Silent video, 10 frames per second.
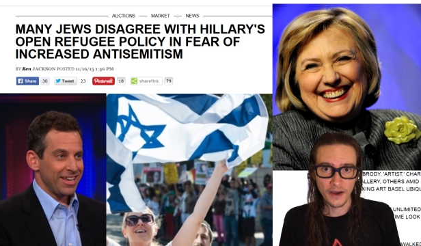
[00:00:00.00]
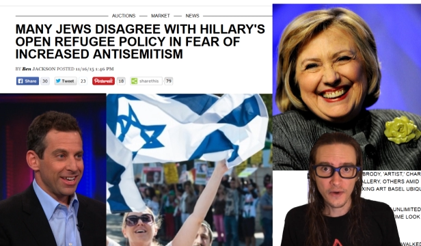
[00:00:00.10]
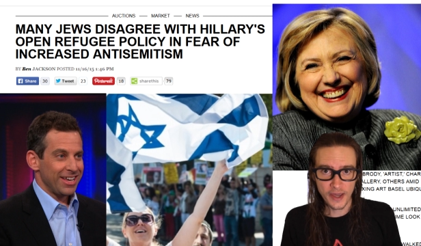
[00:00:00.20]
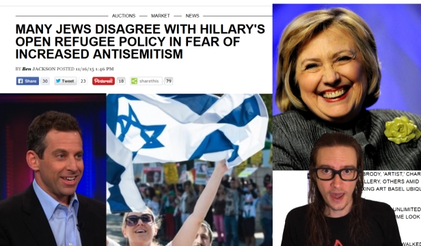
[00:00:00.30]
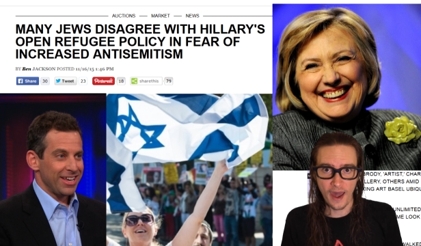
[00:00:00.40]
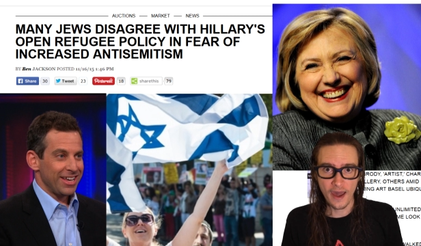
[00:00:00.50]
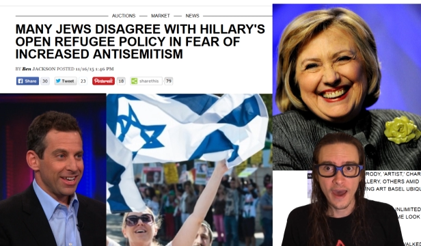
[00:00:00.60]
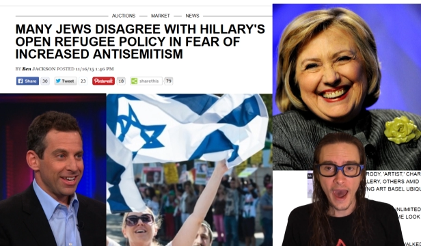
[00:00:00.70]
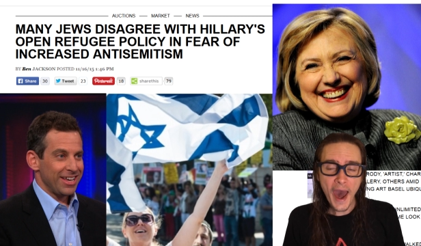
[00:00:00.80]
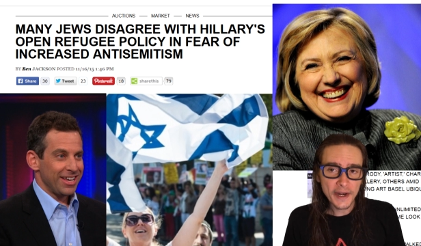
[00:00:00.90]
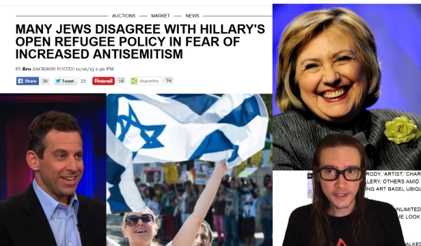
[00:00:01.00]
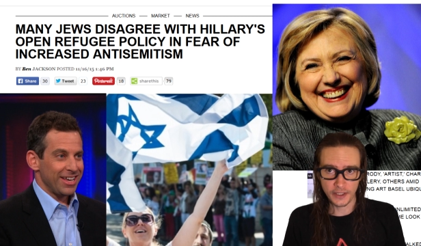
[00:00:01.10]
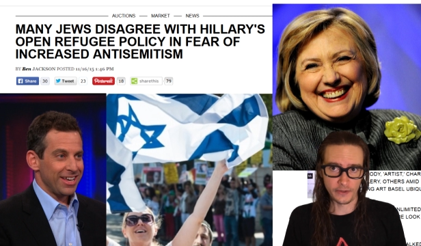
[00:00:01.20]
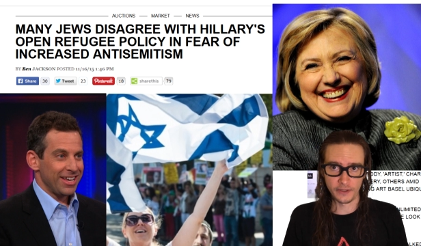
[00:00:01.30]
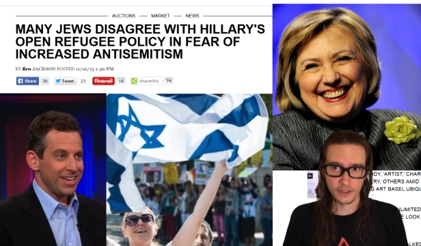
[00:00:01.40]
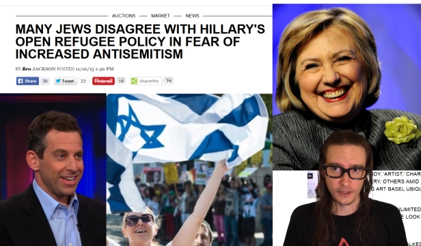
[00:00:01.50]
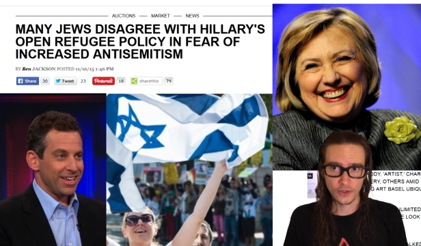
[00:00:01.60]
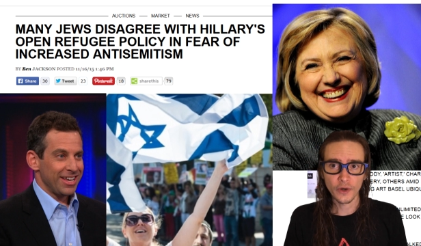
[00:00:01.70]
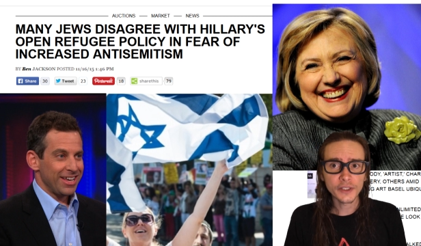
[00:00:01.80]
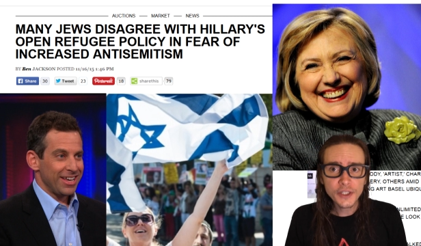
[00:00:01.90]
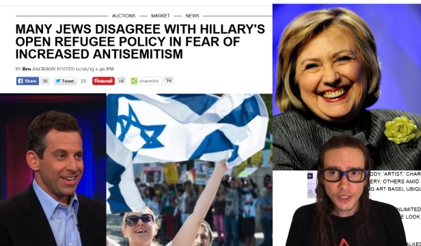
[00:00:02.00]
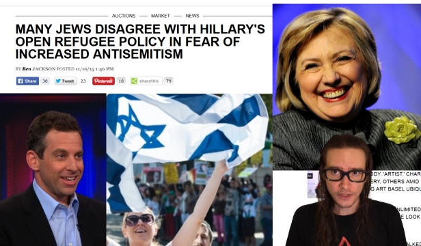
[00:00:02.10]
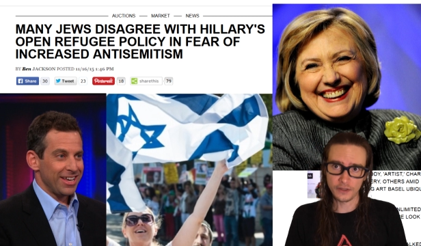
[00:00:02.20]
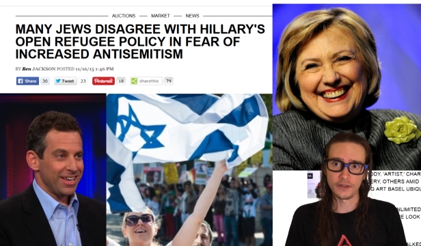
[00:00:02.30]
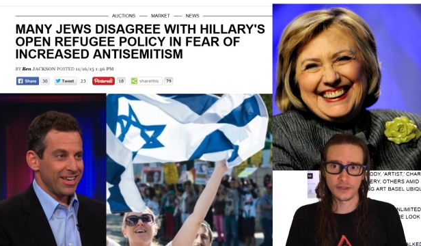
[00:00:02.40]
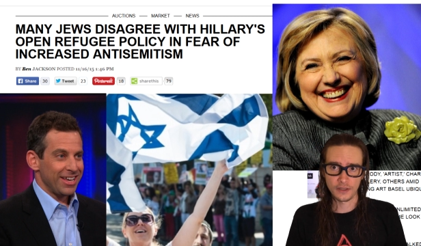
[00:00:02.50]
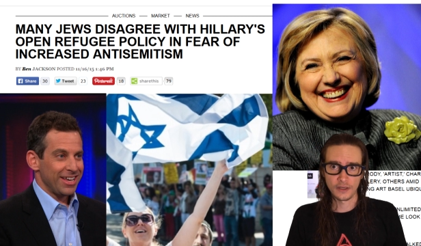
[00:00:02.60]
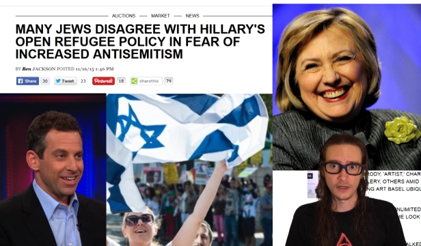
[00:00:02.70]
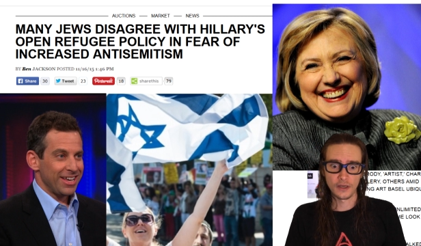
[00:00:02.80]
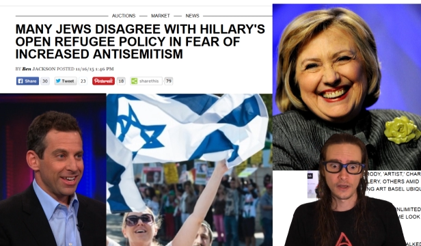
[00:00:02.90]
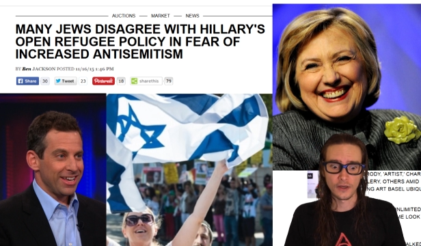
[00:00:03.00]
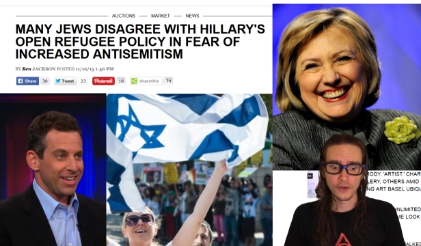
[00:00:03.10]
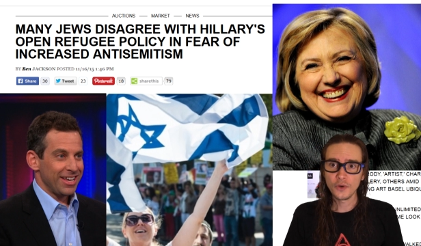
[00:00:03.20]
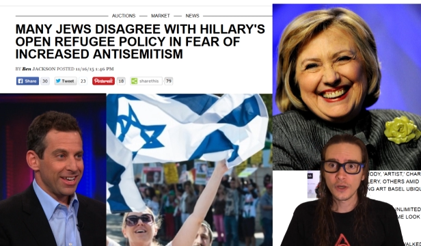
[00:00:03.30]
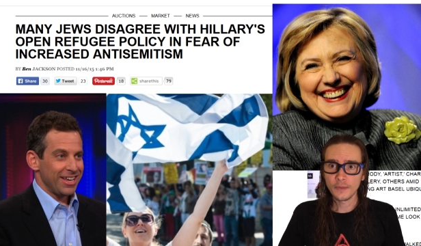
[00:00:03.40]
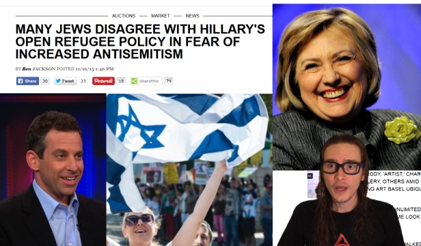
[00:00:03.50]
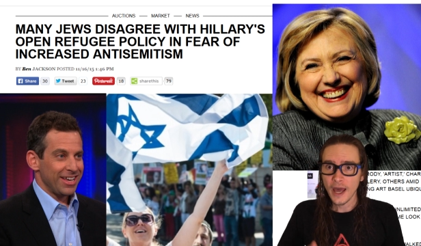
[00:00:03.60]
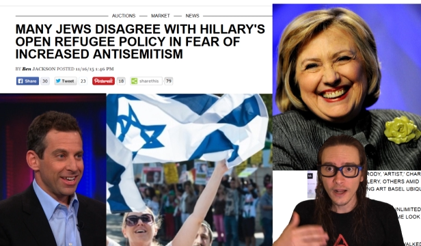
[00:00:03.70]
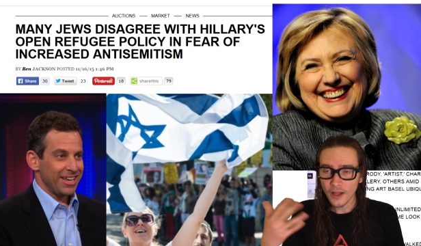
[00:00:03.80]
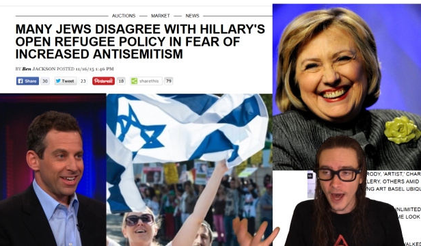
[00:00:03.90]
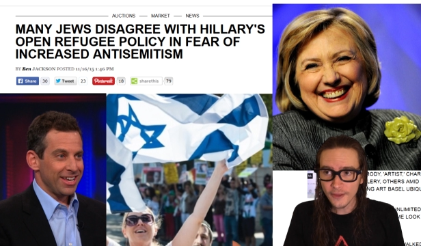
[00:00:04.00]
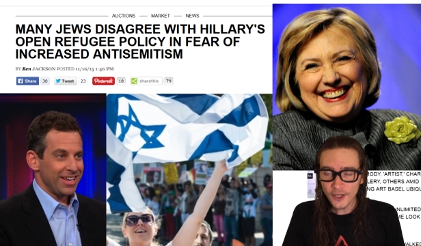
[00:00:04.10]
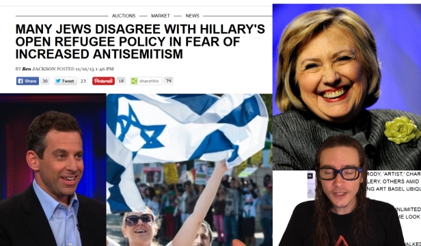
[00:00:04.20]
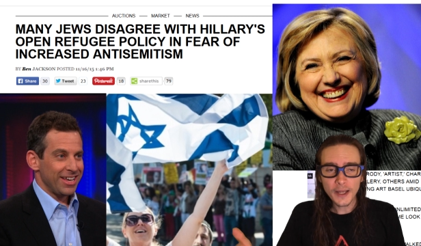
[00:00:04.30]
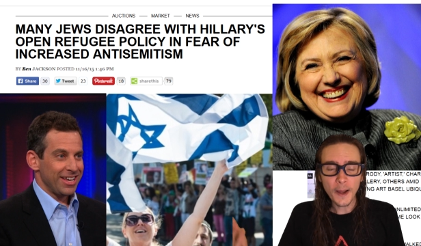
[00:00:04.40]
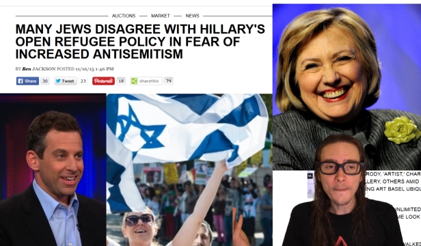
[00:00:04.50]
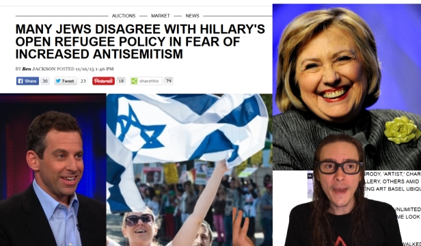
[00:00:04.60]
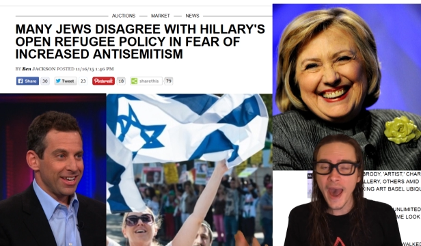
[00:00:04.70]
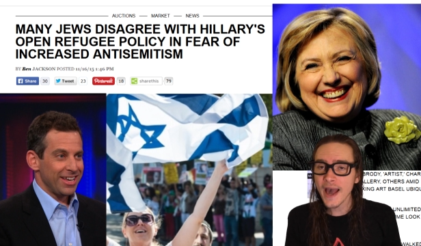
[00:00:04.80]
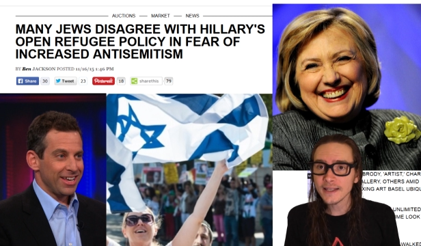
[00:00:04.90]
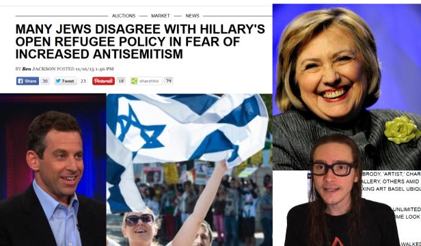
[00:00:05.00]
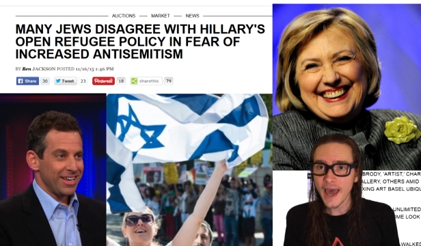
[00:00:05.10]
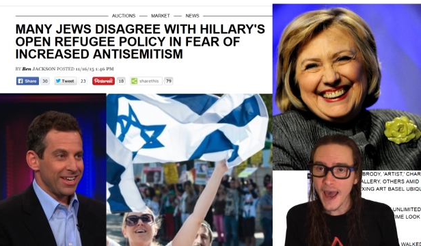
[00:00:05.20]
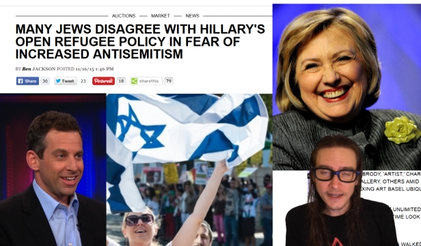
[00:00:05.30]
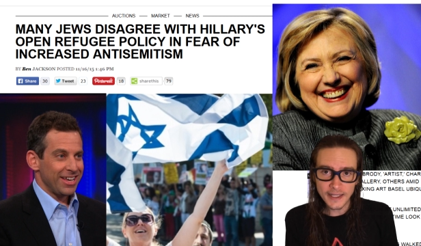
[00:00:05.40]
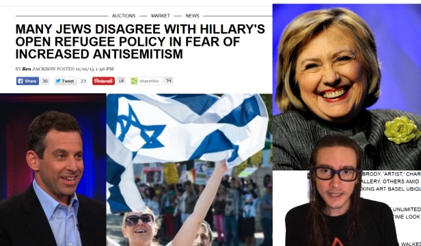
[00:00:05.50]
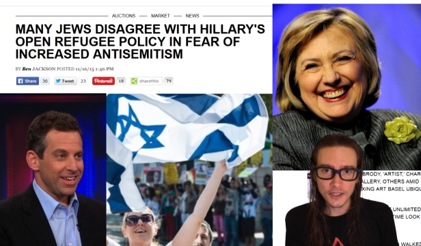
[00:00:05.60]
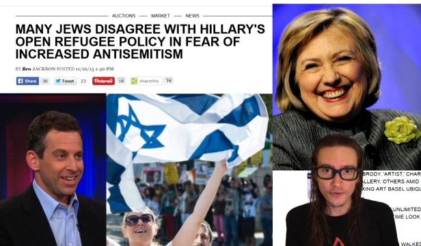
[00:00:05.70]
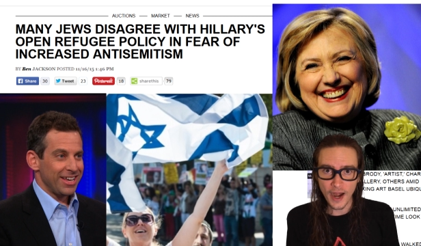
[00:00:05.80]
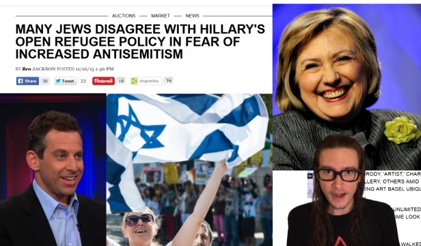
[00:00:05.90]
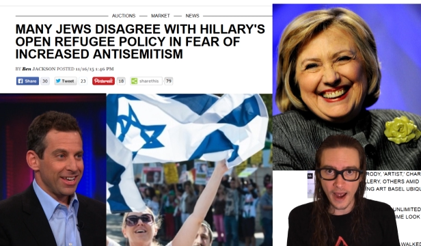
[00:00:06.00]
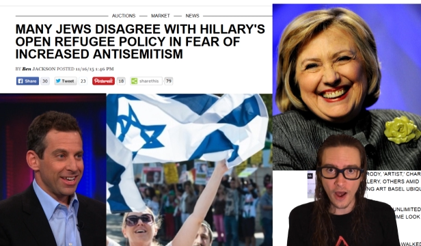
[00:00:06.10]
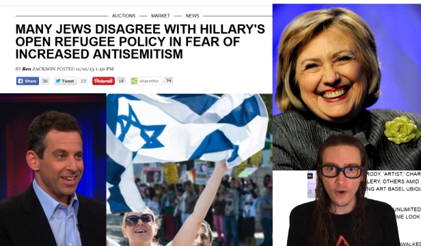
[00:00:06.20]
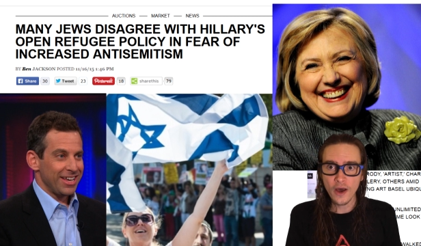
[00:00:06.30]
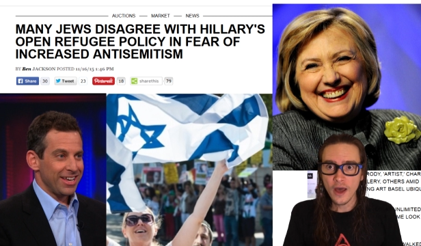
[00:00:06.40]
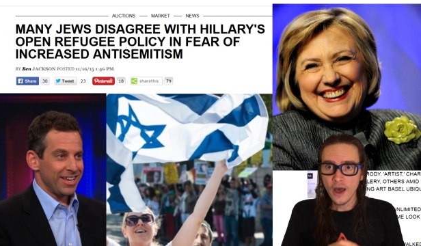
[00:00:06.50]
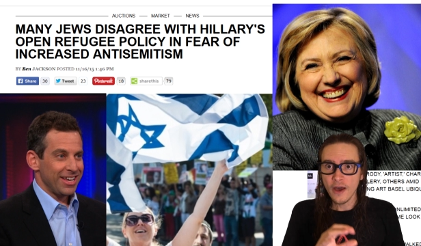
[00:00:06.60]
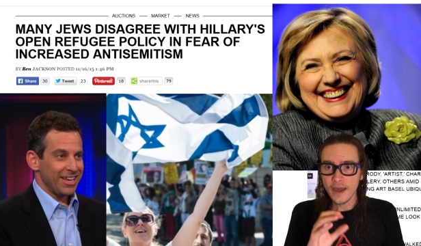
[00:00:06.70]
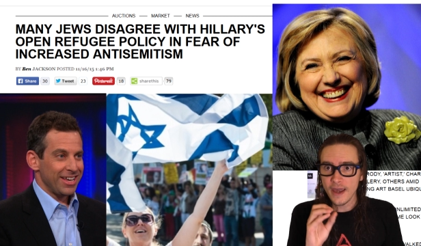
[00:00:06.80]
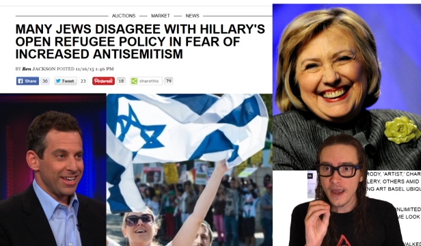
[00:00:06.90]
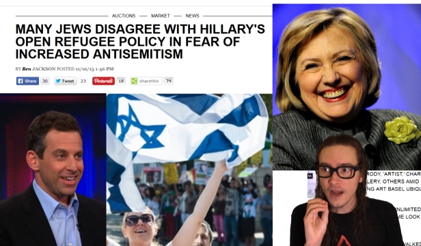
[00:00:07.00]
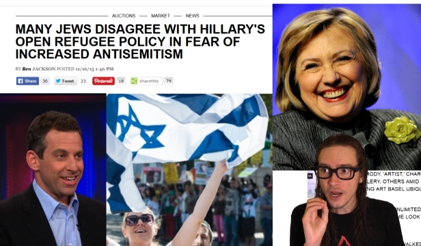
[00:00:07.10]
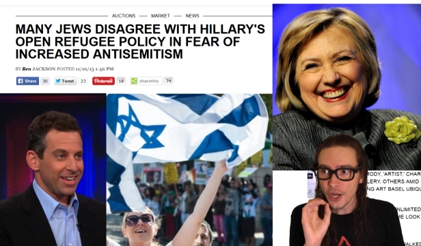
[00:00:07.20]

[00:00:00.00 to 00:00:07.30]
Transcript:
Speaker 1: okay, attitudes towards Jews, there's like a mass exodus right now in